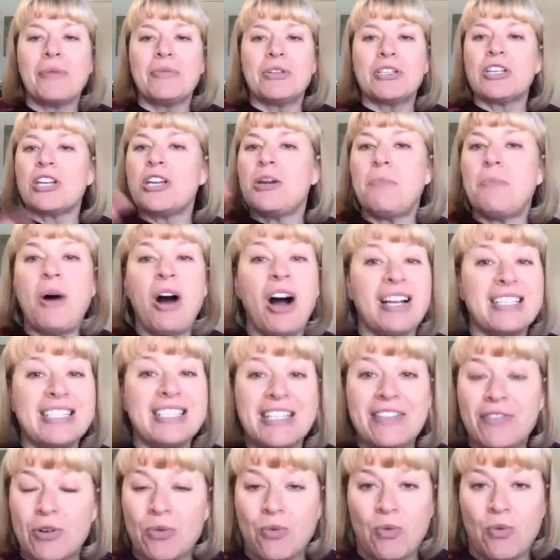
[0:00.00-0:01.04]
I'm just going to
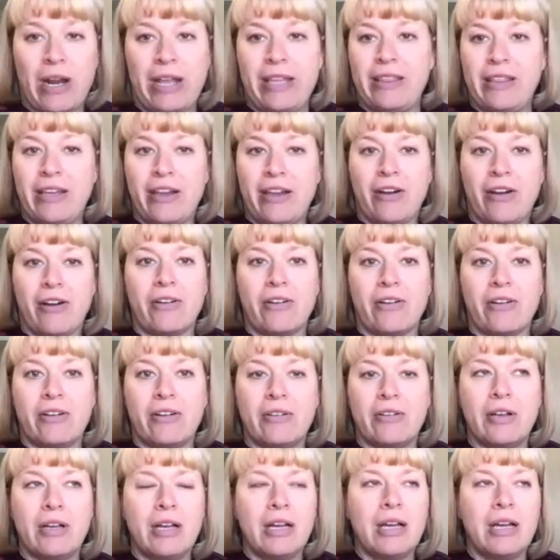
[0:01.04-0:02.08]
pause even right there.
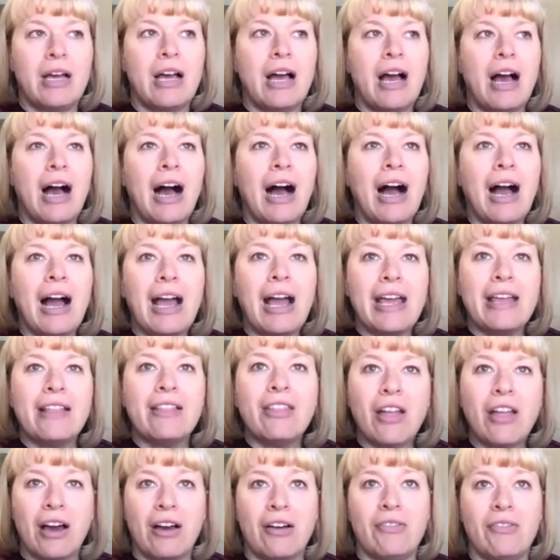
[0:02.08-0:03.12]
I
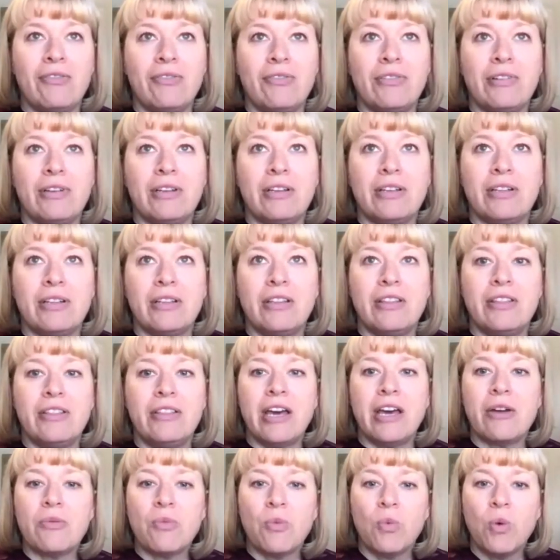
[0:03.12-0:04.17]
love
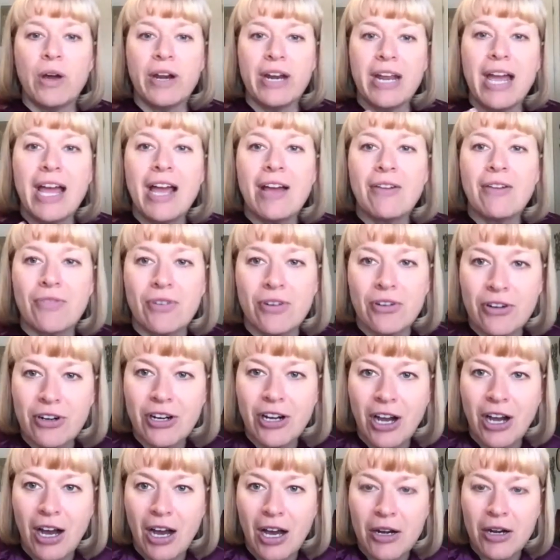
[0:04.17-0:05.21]
that whatever
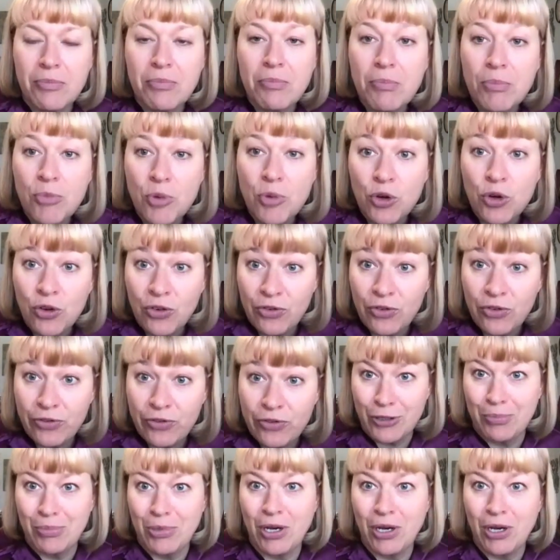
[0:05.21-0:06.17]
God moves